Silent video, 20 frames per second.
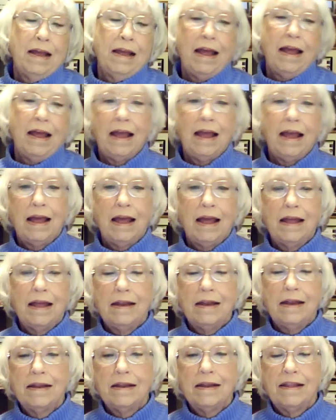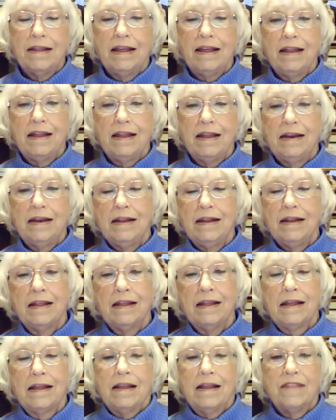And then
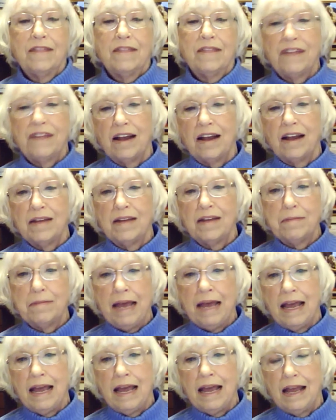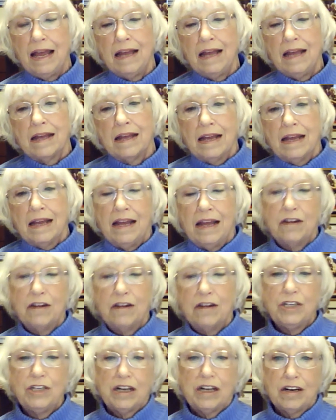the following May,
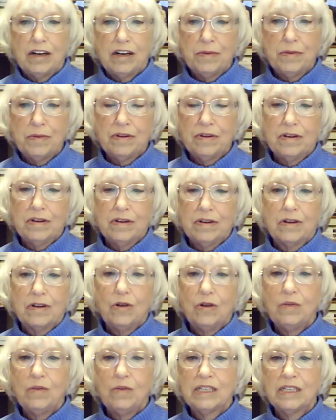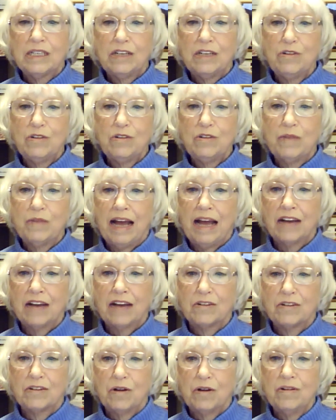Energy Harbor, who was the new
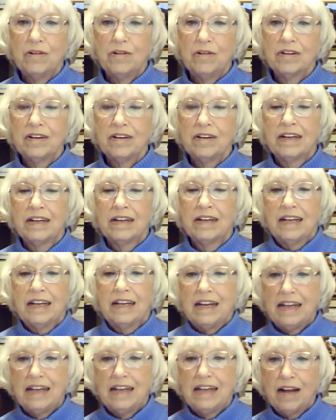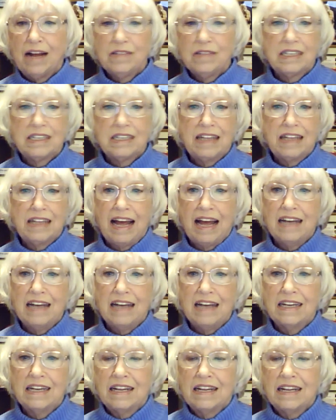reactor owner, announced
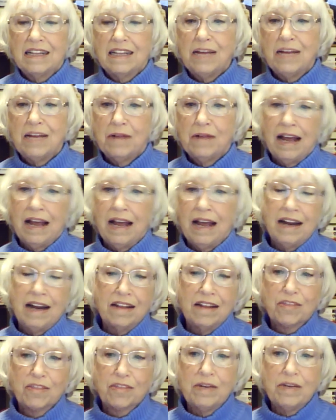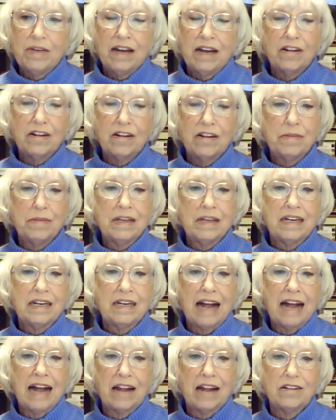that they were adding $300 million
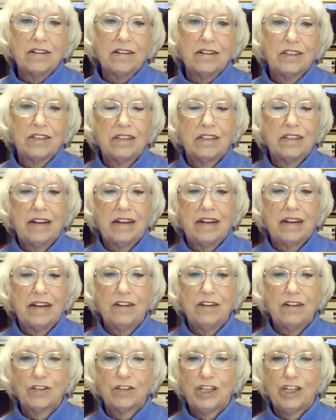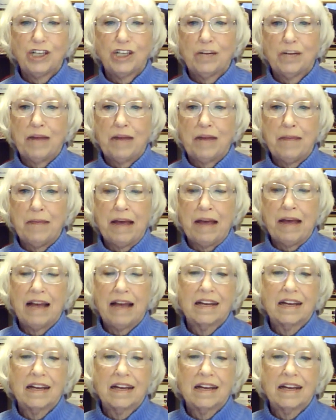to their annual share buyback.